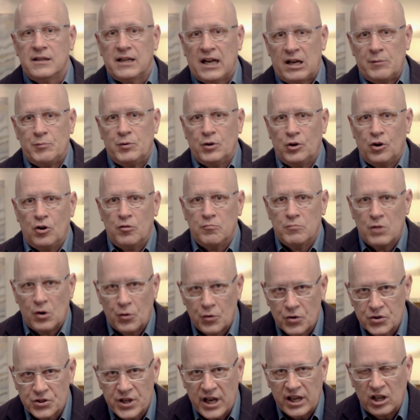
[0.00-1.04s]
I put on
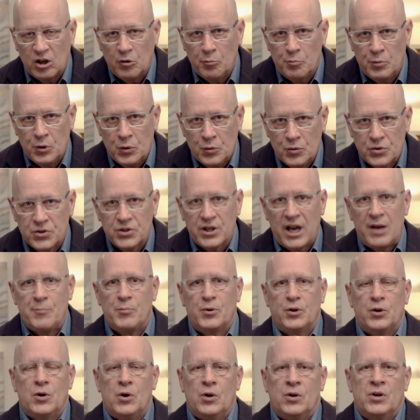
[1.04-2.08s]
motorcycle boots. I
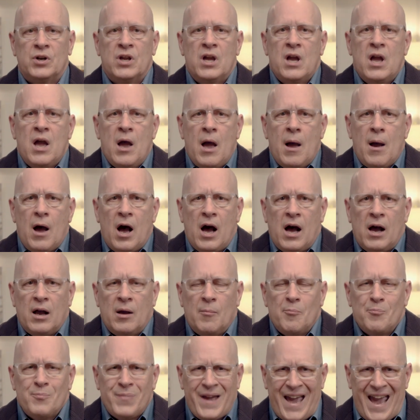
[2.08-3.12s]
put on uh,
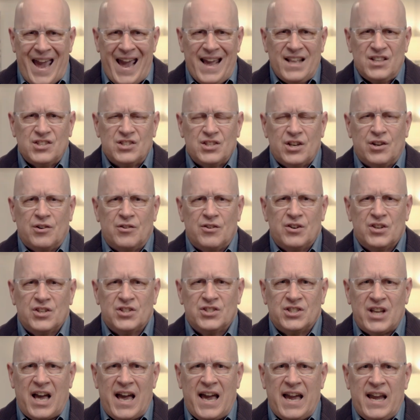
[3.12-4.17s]
pants that are
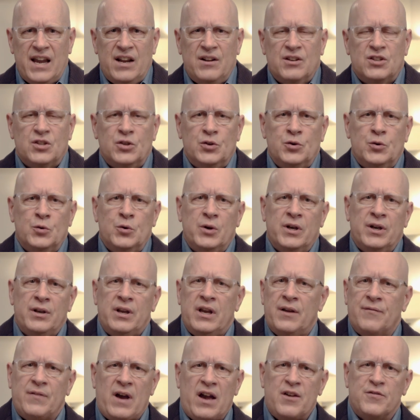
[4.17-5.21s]
designed to,
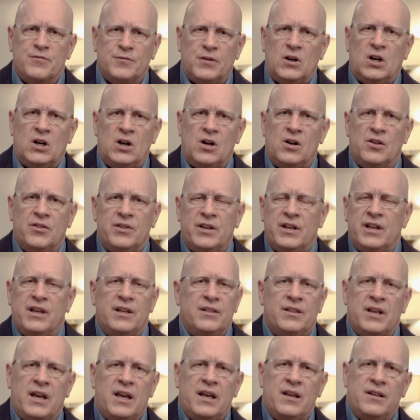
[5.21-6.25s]
if I fall, they,
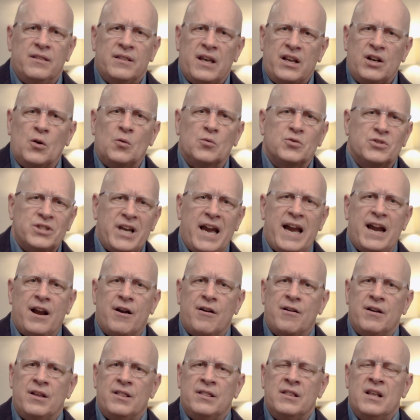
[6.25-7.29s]
they, they don't
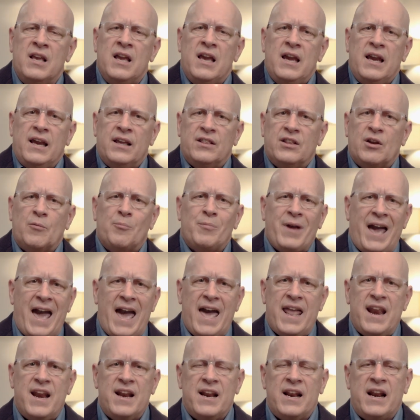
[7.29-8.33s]
tear and, and they're
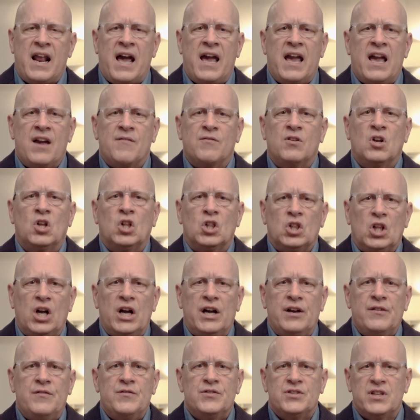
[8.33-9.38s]
padded. And I have
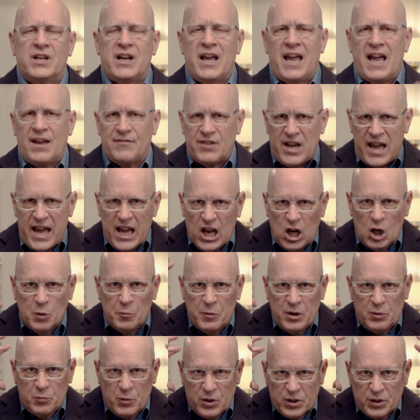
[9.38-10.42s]
gloves and I have a
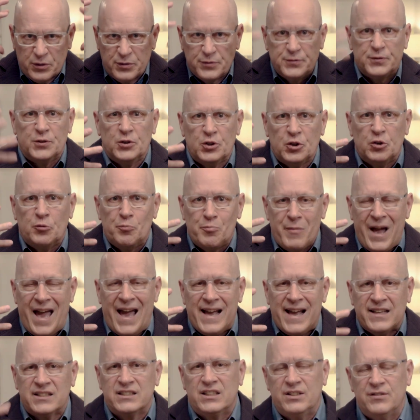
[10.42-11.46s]
helmet with a full
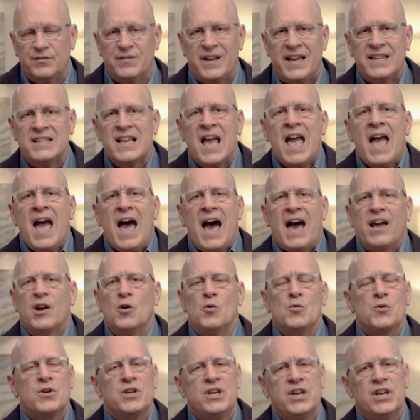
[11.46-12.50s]
mask and face. I
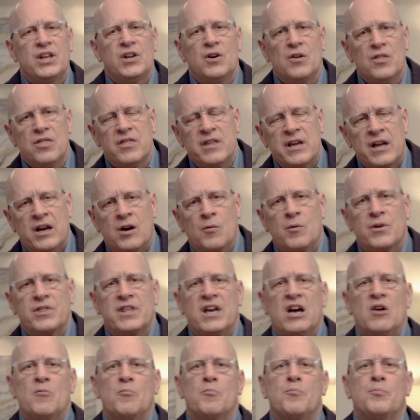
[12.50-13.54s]
don't get on there
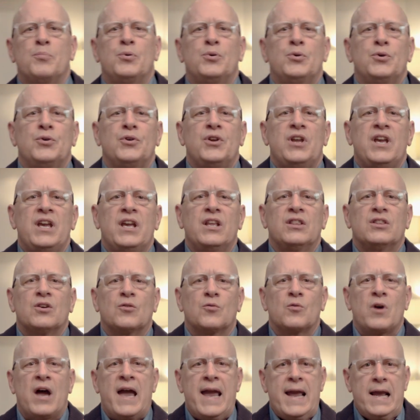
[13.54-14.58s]
without putting the
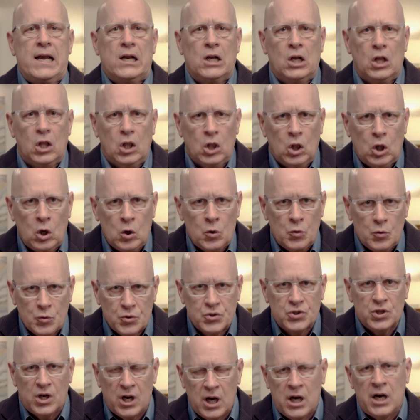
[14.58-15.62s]
right
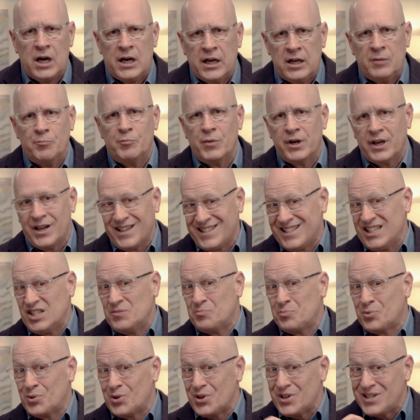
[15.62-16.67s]
clothes on because it's
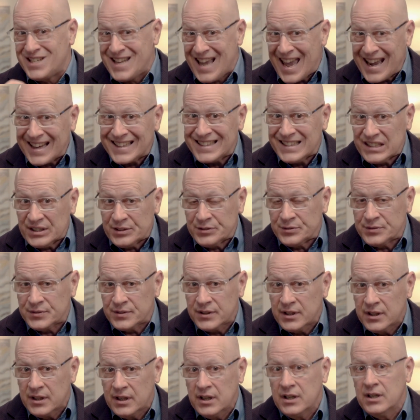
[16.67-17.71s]
protective
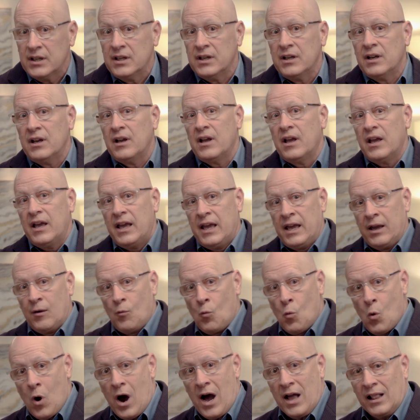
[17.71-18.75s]
eh,
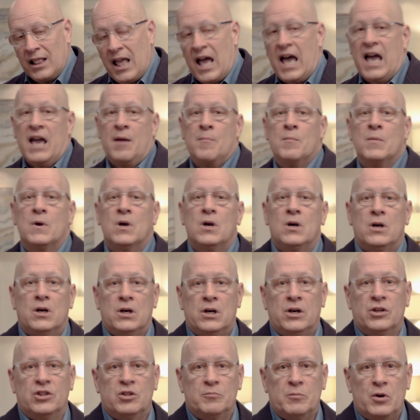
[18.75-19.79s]
while I'm
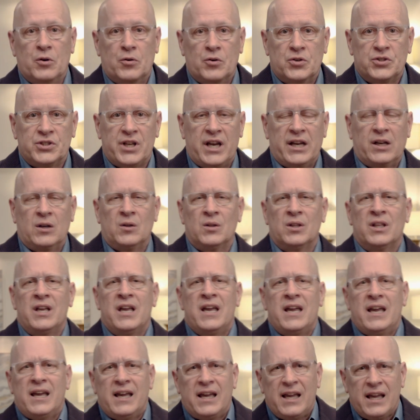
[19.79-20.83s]
on the motorcycle.
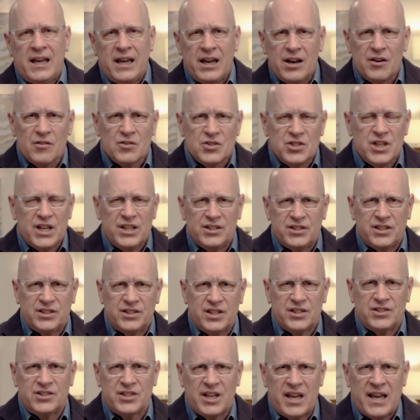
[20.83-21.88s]
Here, Jesus
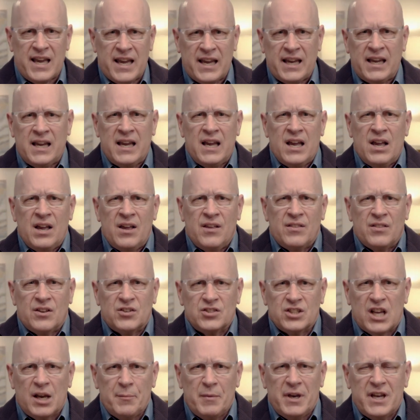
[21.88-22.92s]
is saying
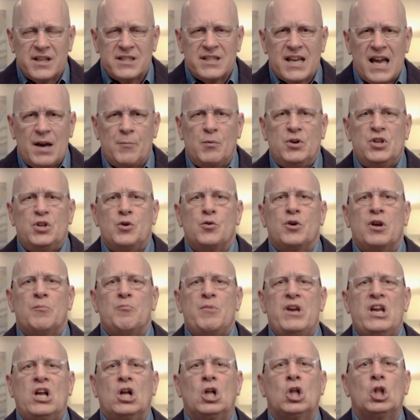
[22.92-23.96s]
there's coming a time when you can
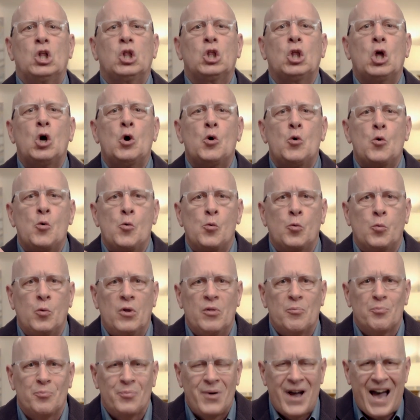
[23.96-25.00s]
be clothed
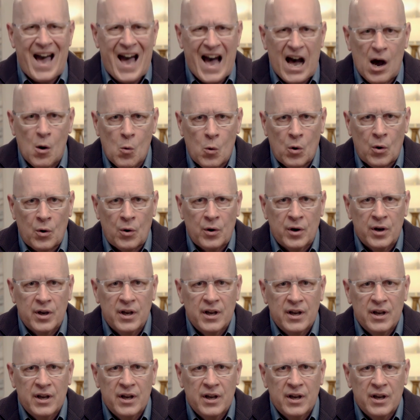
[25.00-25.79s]
with power.